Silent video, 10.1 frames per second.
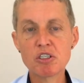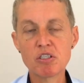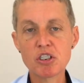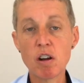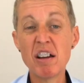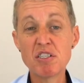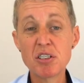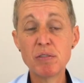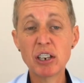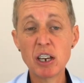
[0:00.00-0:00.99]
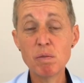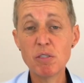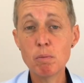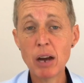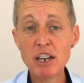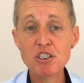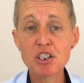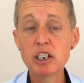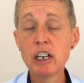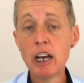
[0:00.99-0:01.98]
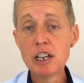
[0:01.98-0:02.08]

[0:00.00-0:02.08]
of scientific information